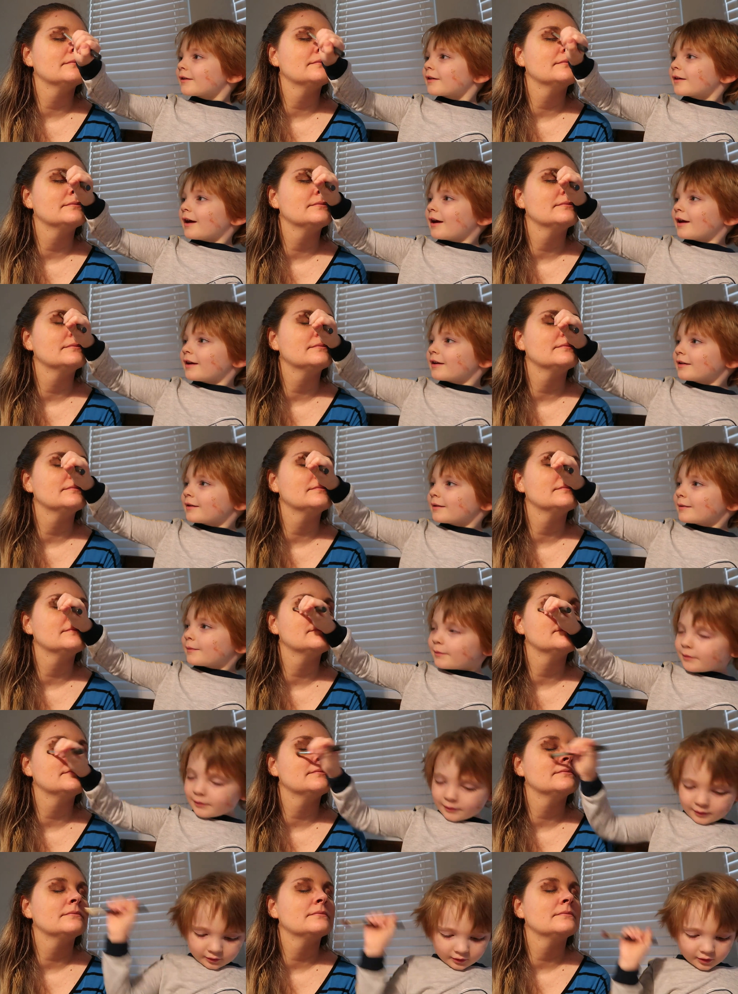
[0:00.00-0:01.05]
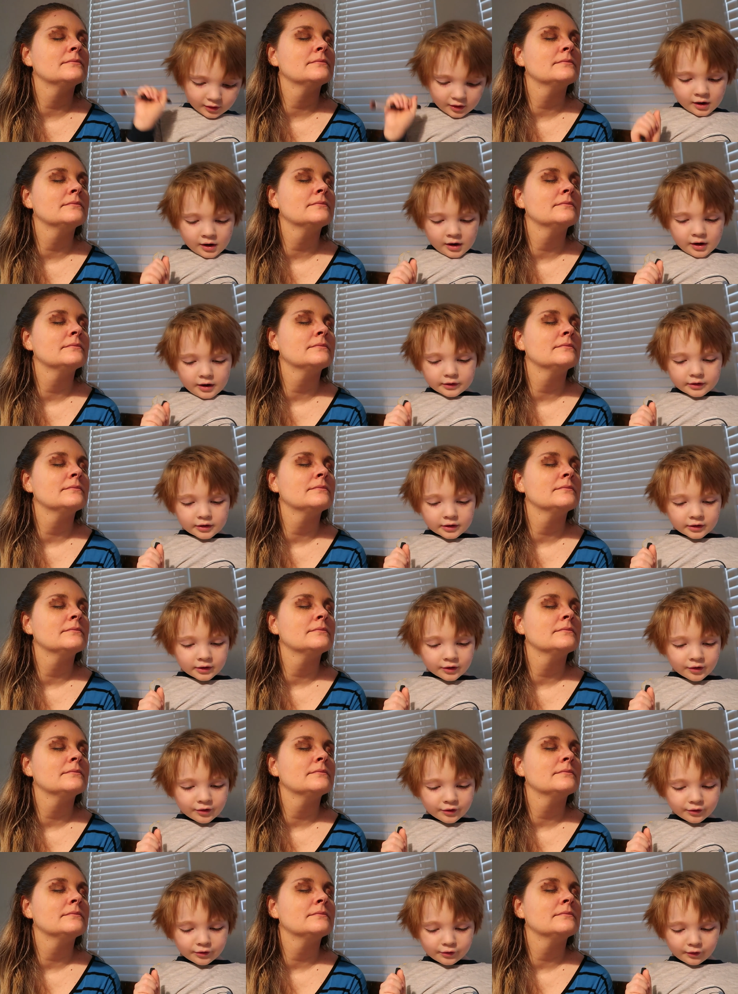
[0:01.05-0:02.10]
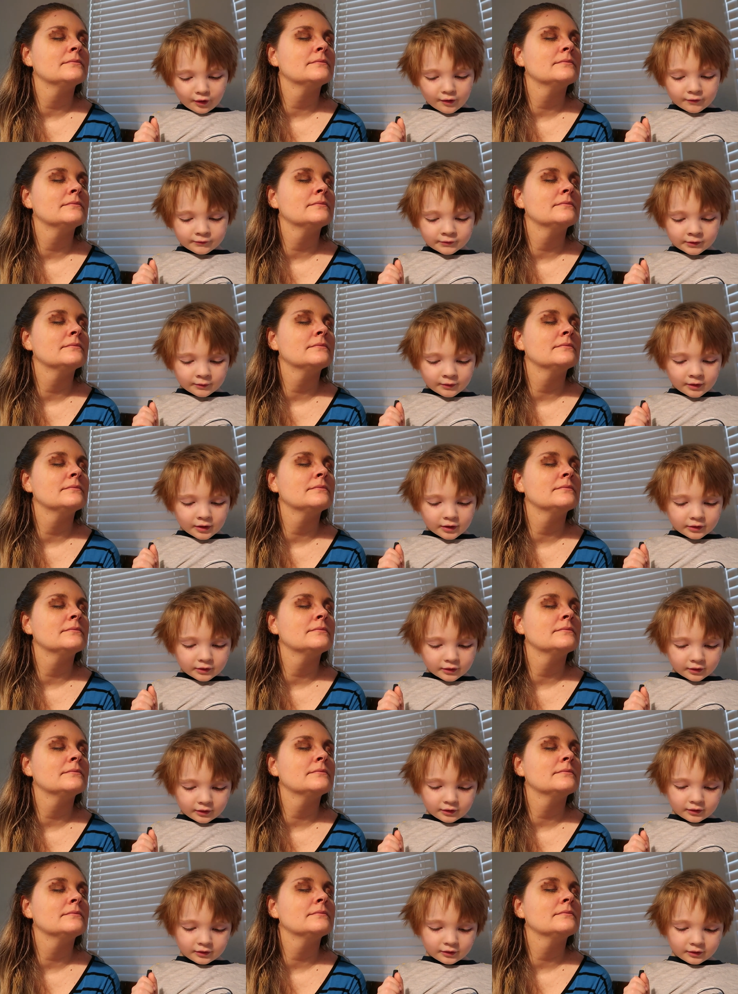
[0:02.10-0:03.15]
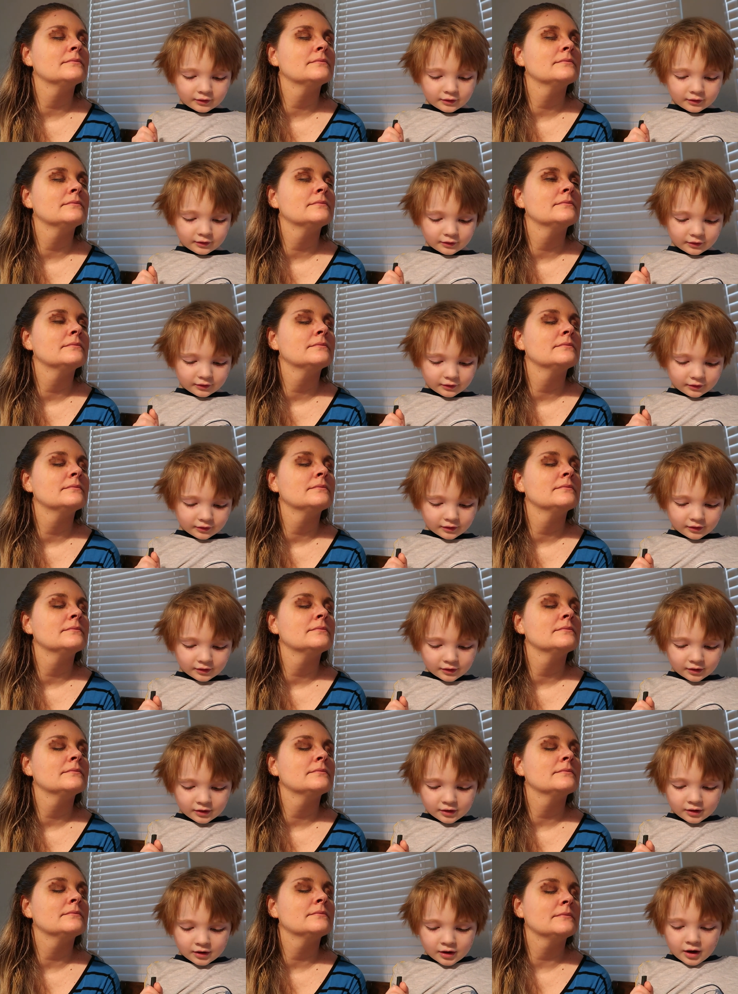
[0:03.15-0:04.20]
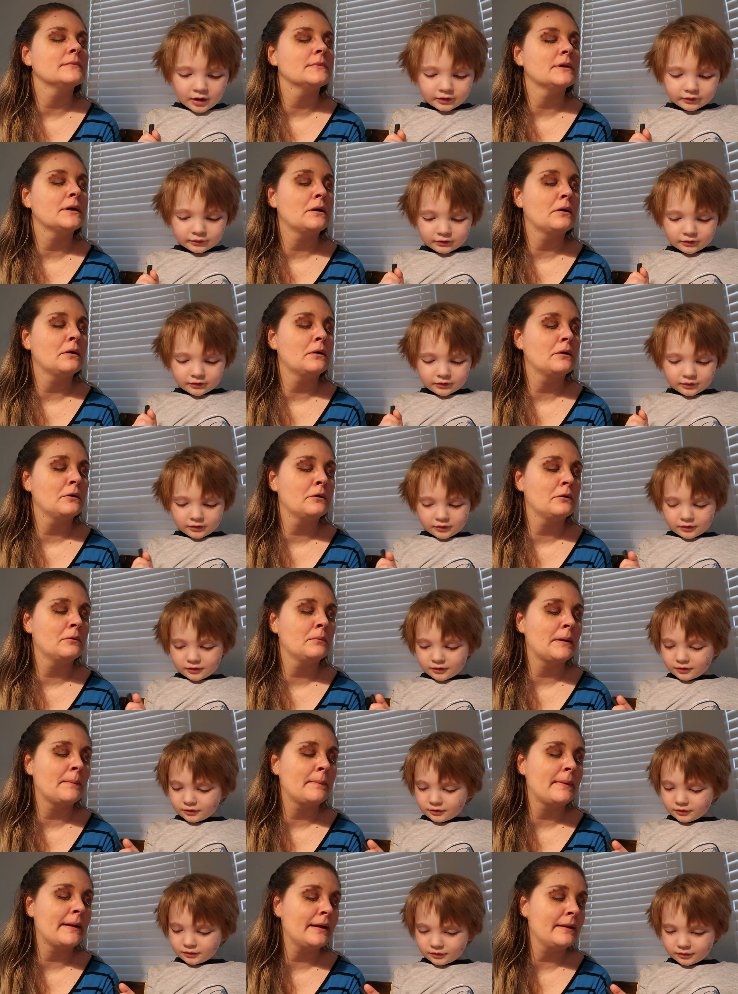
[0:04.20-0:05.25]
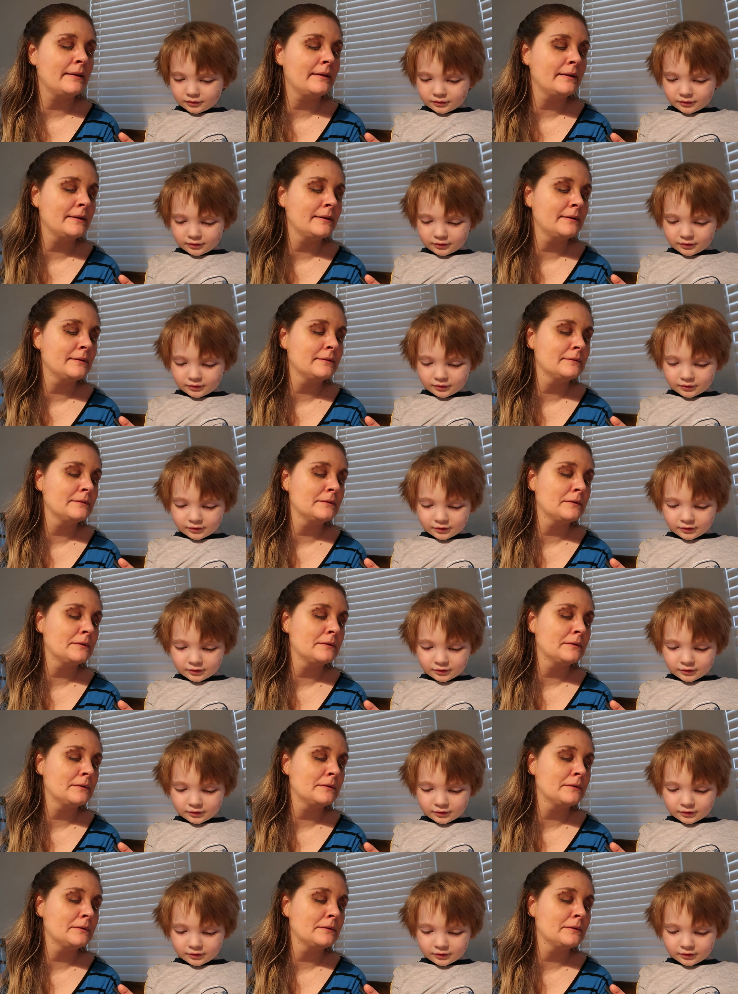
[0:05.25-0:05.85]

Speaker 1: Okay, you. I think this is all done. Oh, my palette.